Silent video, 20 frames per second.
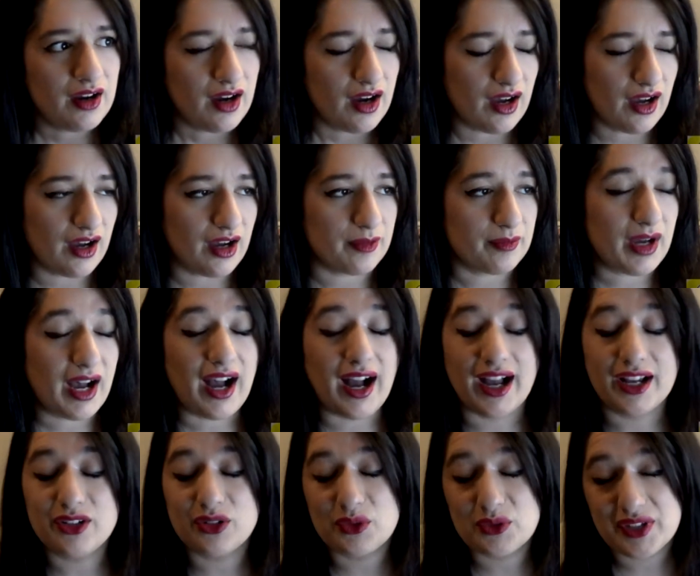
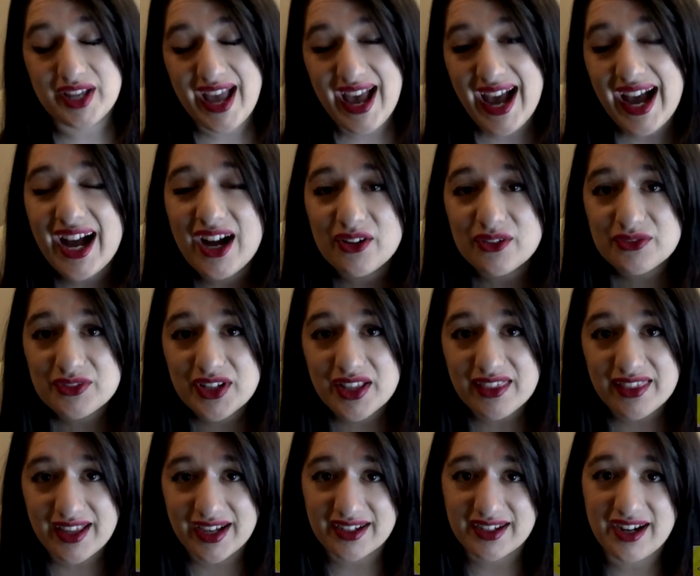I don't have
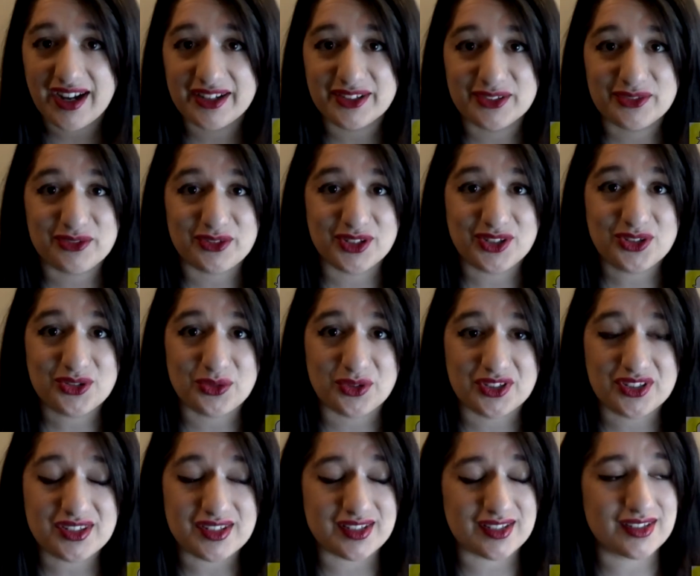that kind of
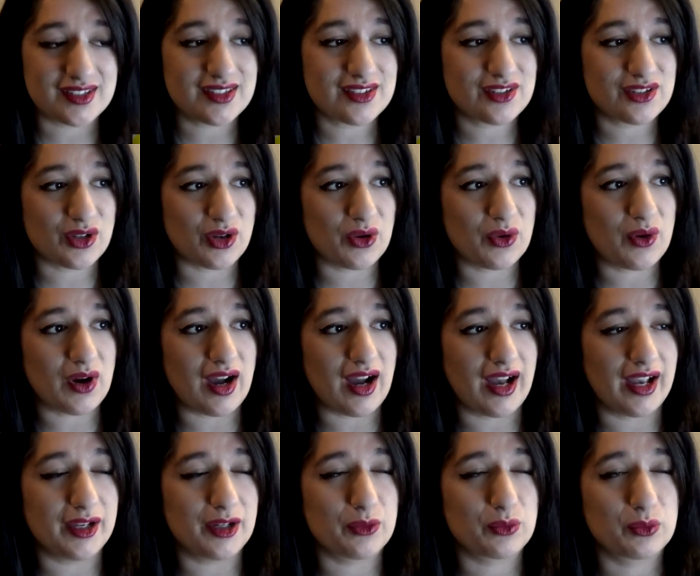resources, so
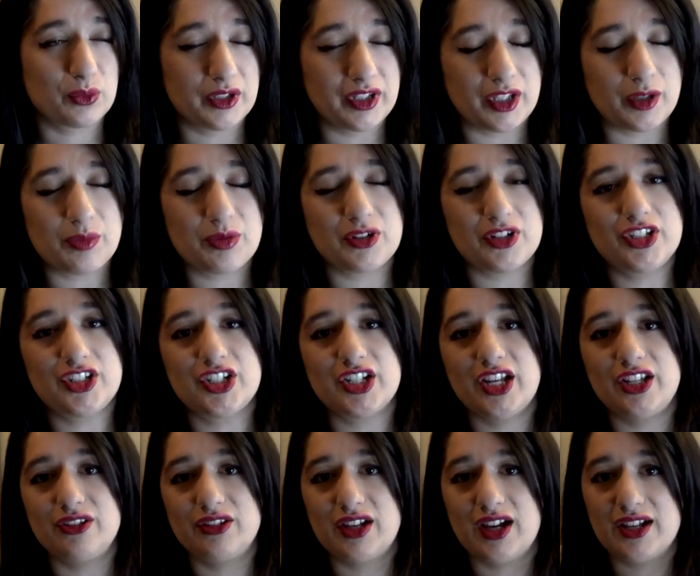I really
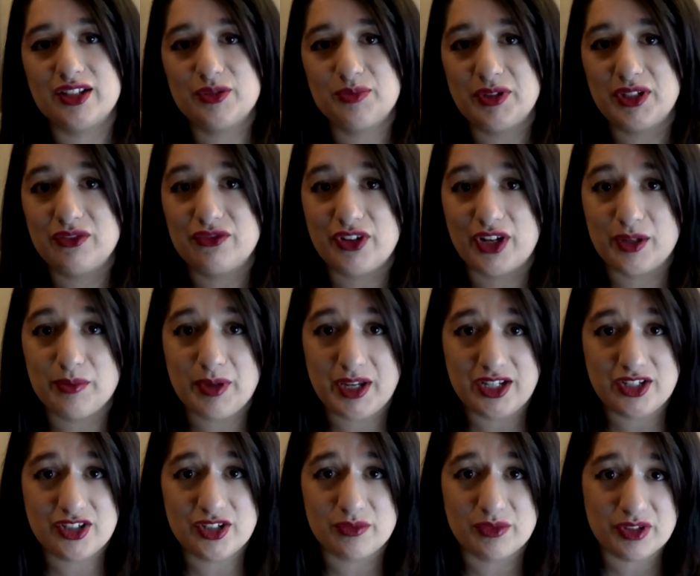appreciate you guys being very
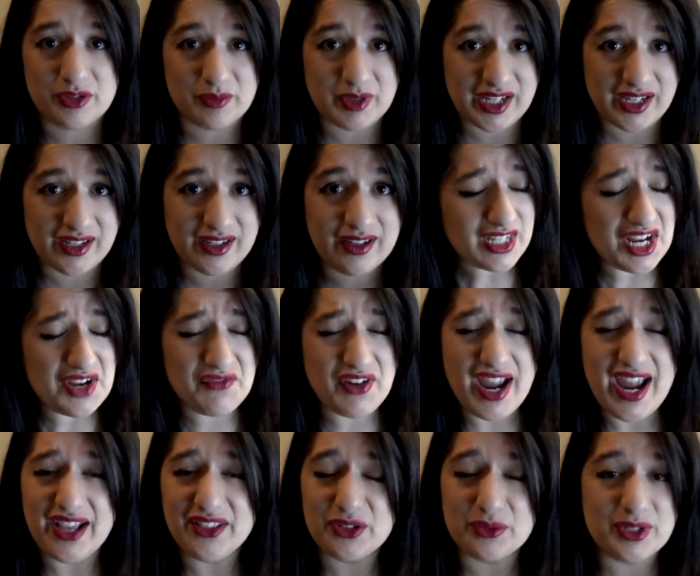patient with me. If I
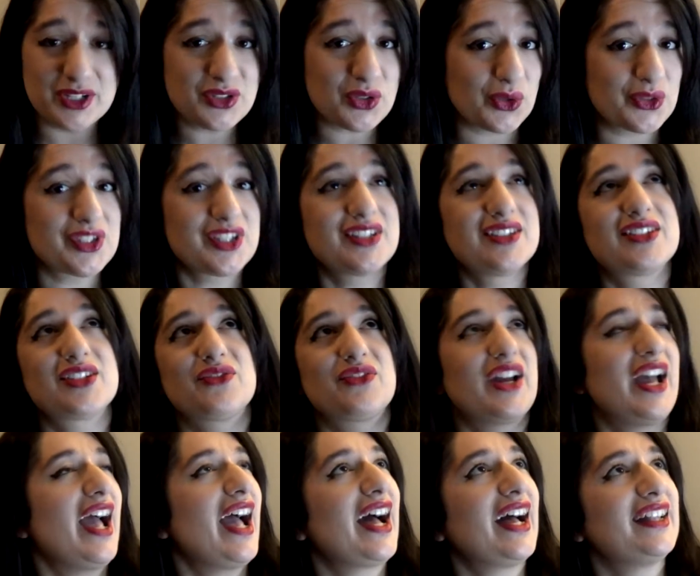had the resources, if I
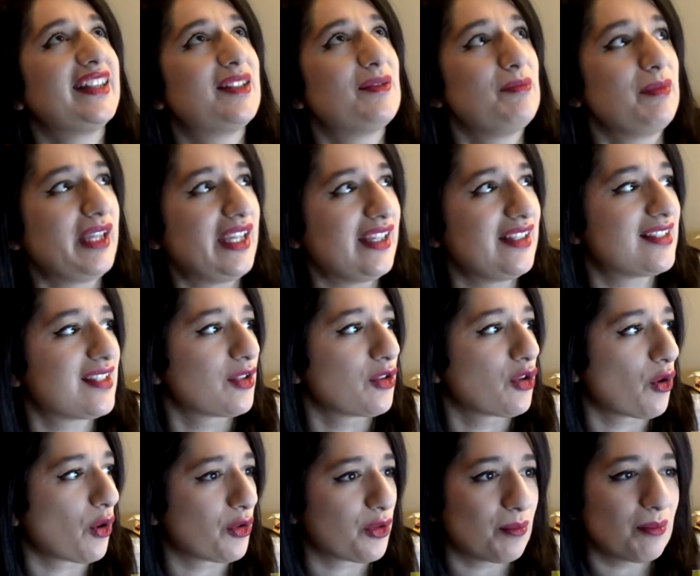had the means
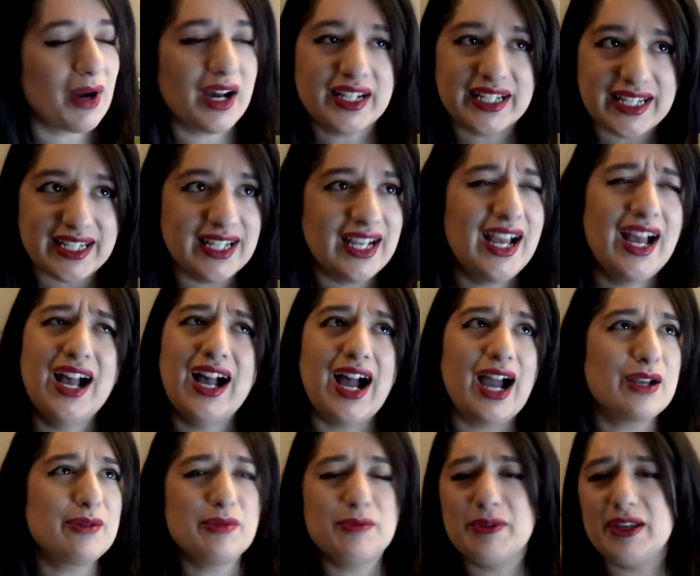or the money,
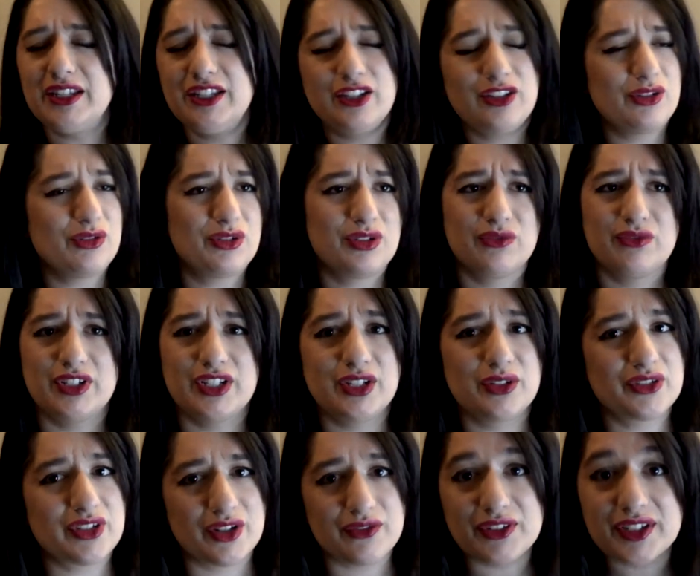I'd be making YouTube
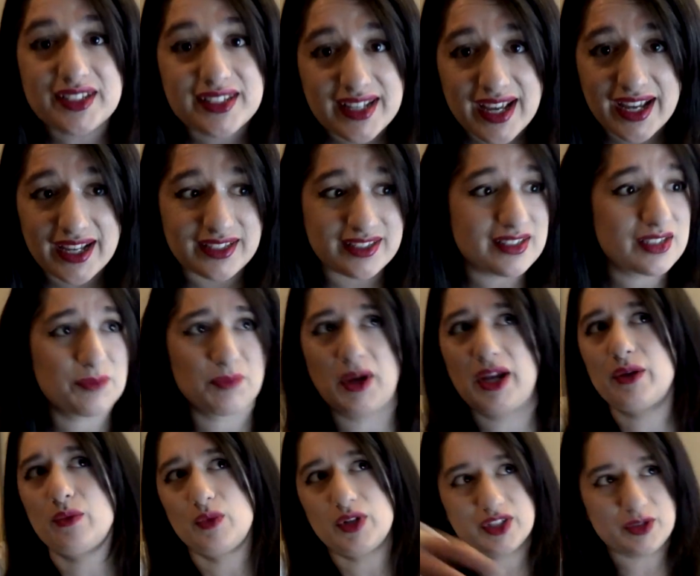videos every day
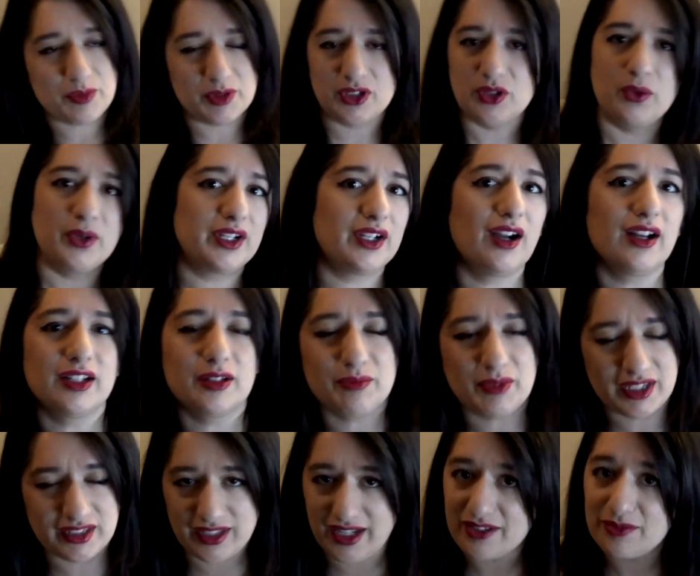despite what's been going on in
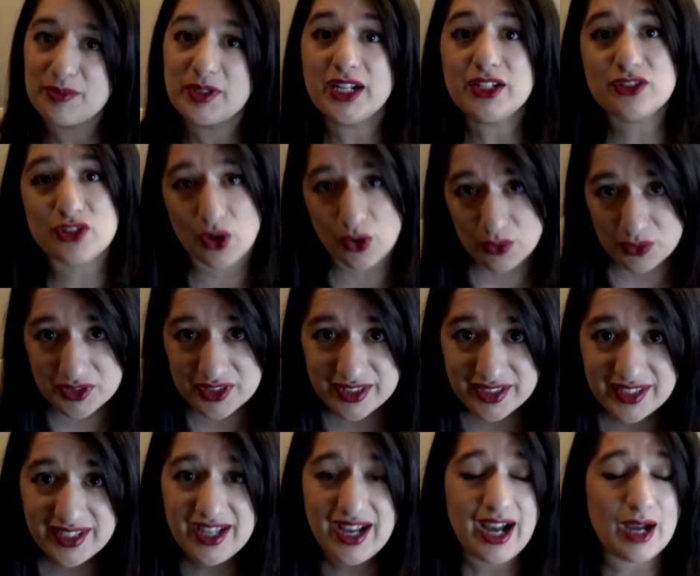my life, but I don't.
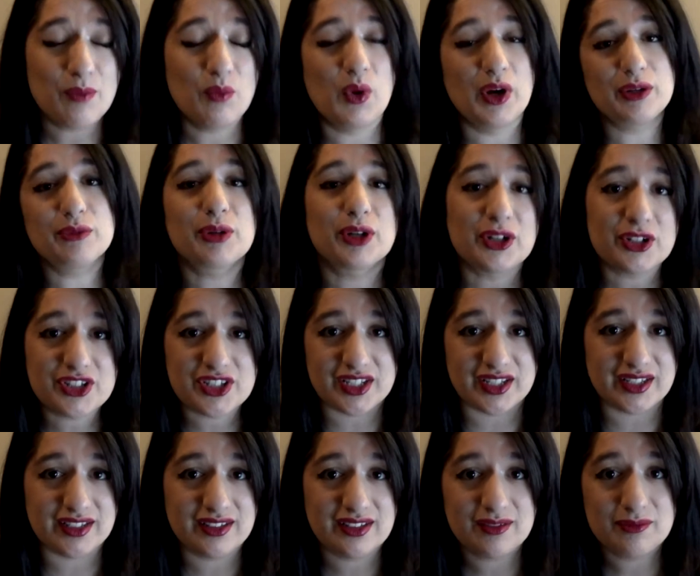I'm one
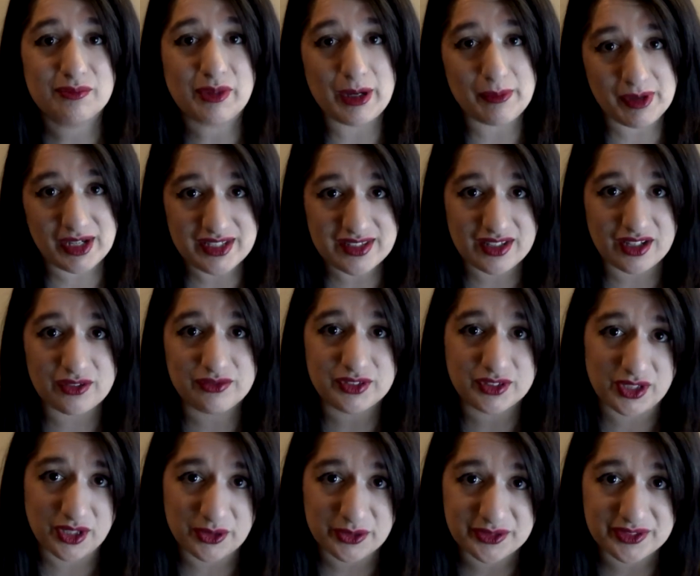person by myself
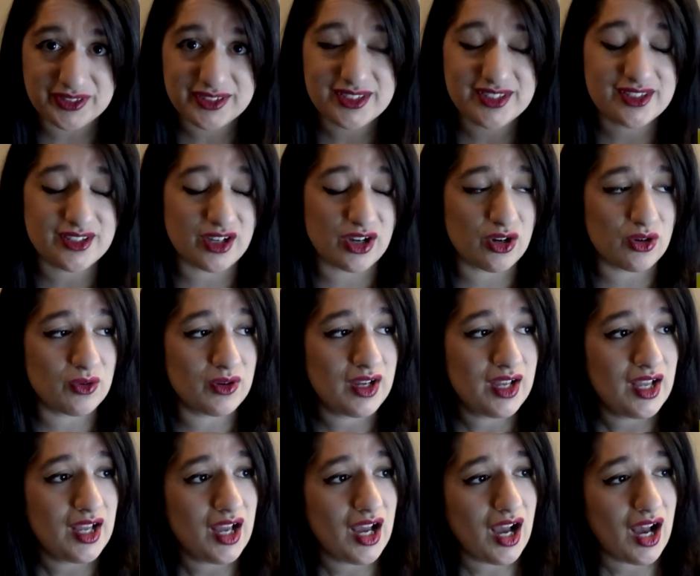alone, so
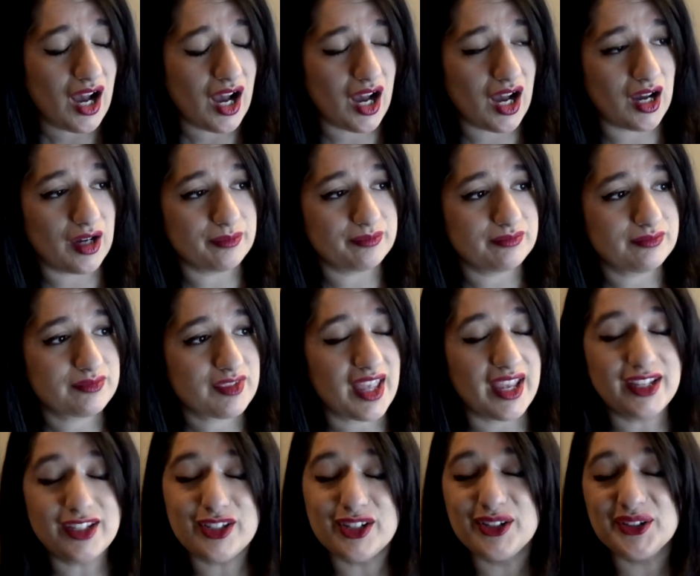
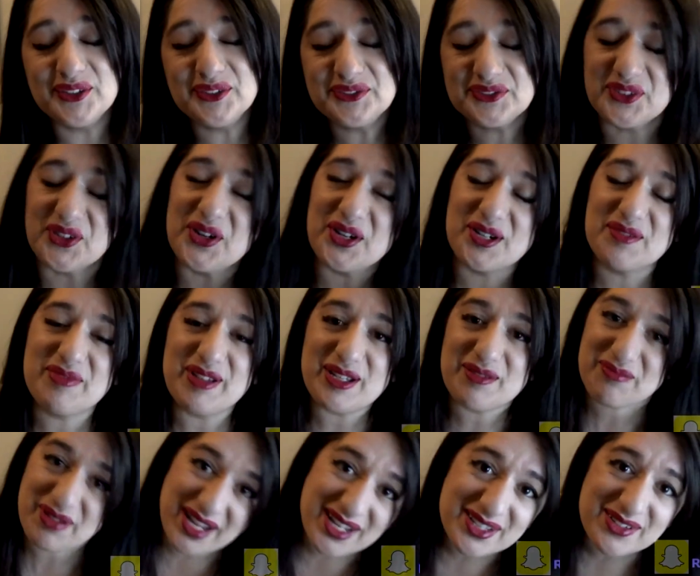thank you for
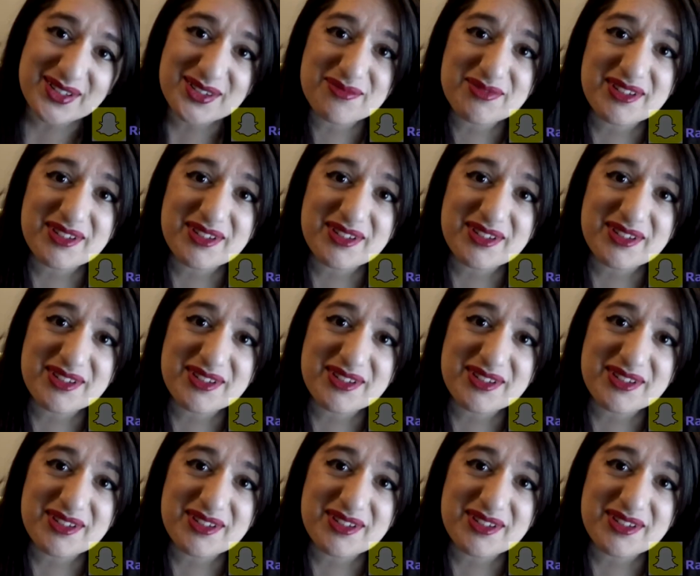being patient with